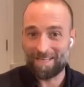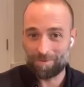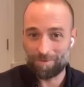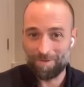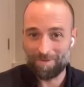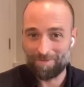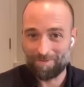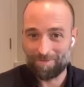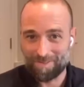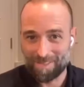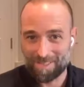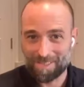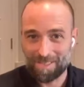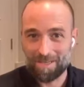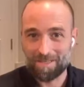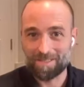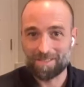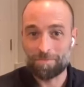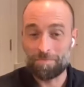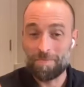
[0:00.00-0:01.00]
as we've
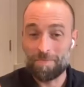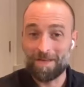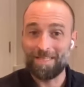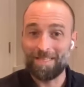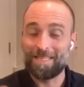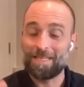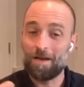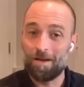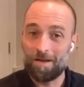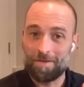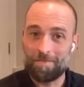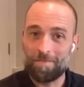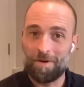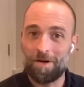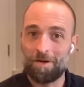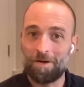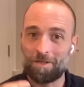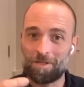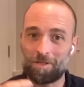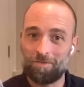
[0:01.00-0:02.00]
discussed, many kite
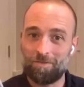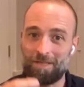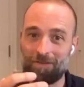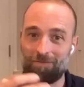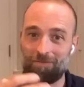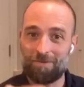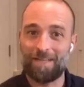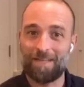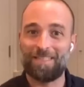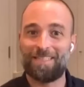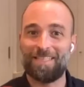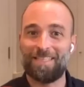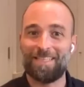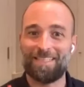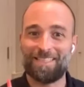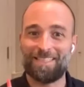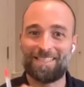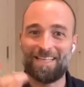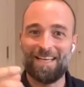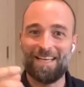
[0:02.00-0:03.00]
marks or any
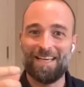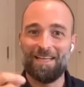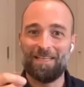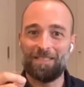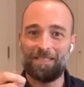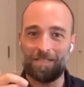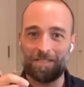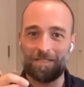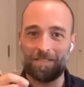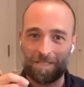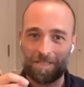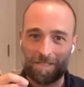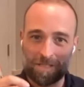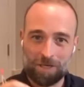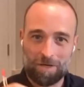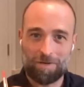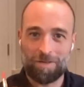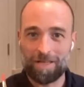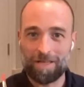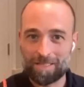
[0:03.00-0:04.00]
ratings to
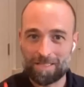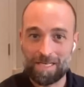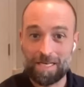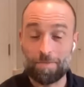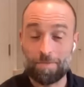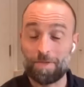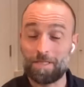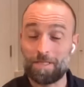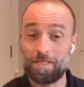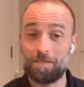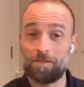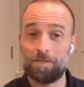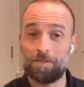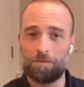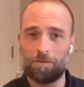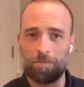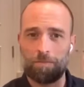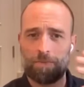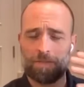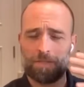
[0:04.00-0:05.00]
show that sustainability,
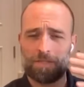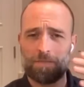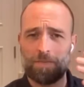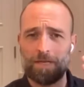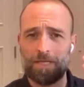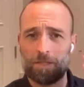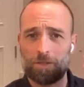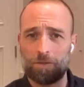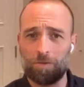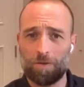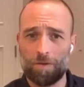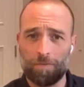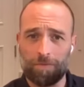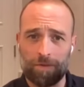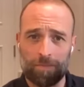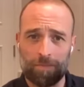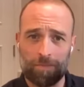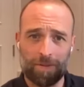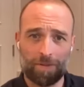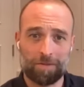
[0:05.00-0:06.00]
but to make sure
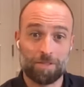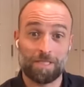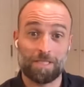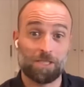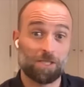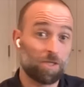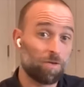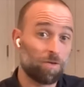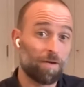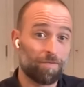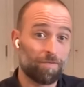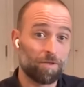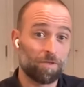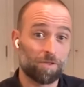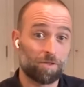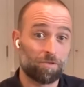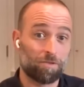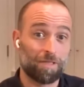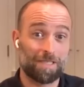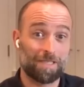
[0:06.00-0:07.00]
that buildings do have
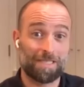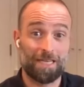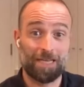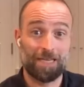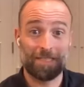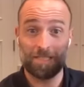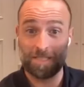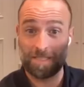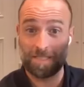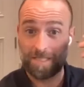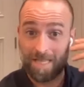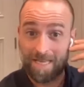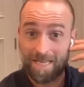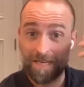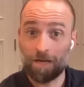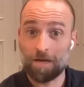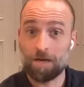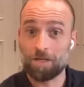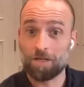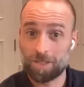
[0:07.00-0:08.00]
those accreditations, that
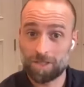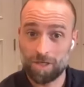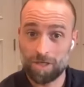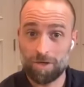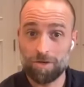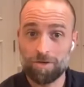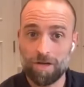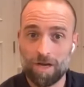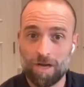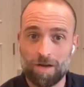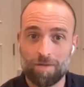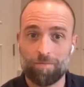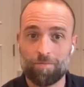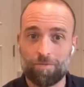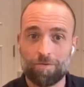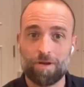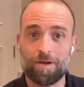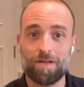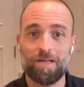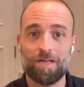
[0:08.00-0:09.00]
they are shown up
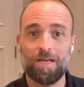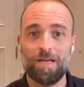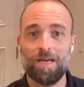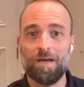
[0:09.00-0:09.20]
front,